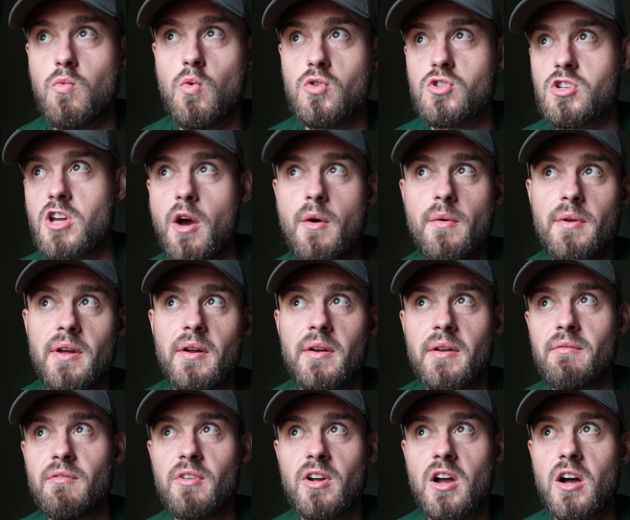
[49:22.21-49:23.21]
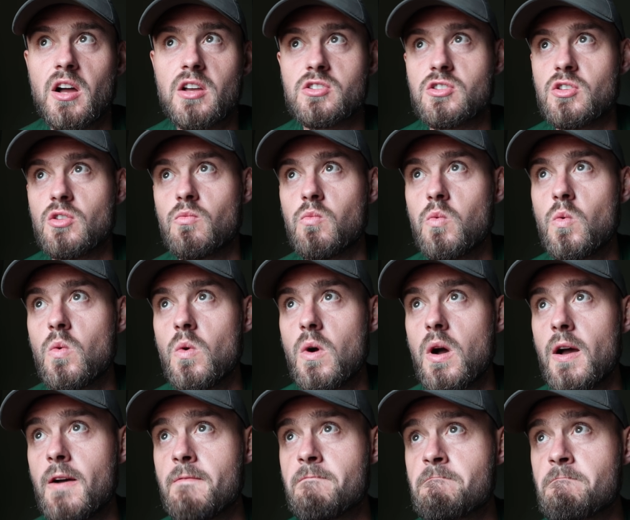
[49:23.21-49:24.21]
what's going on in regards to the
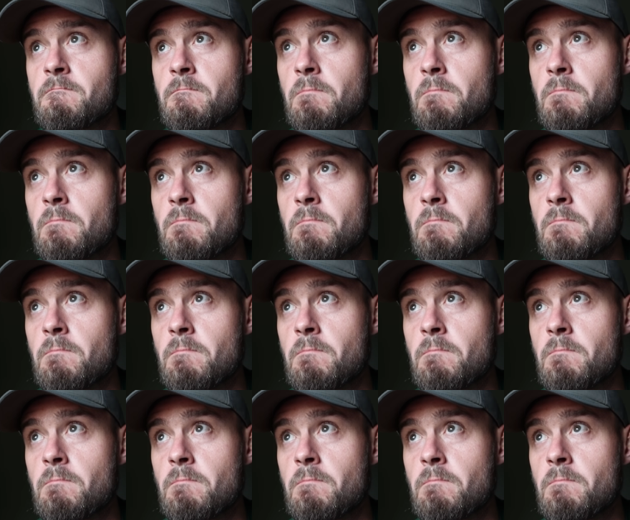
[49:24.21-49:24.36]
water.